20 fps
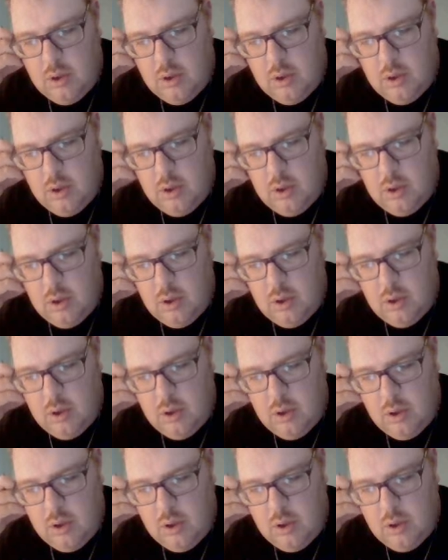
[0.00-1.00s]

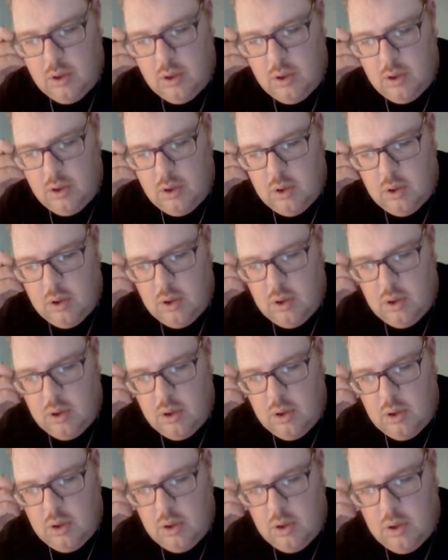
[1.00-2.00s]

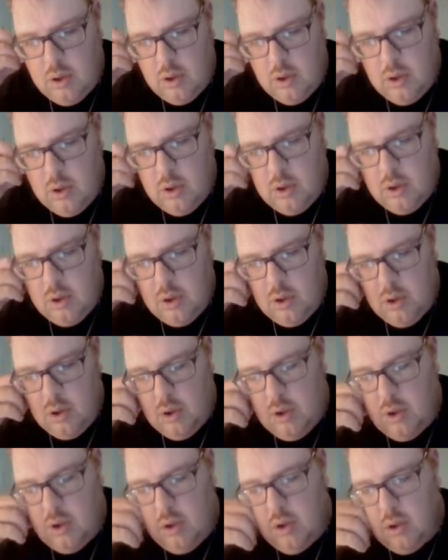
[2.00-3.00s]

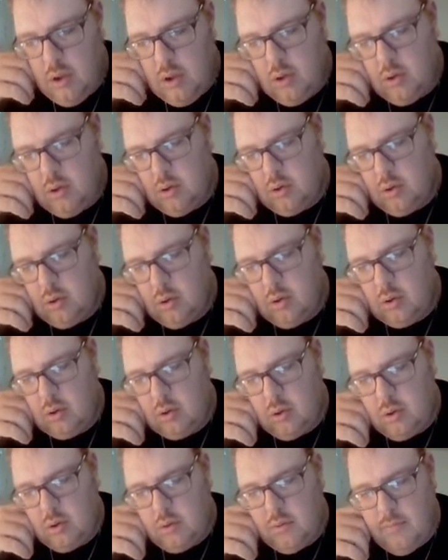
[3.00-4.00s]

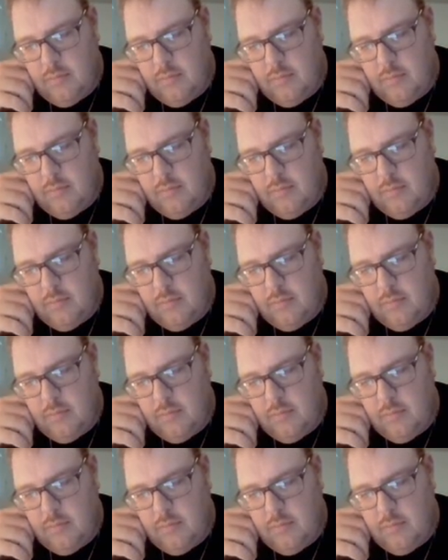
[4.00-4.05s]
[no speech]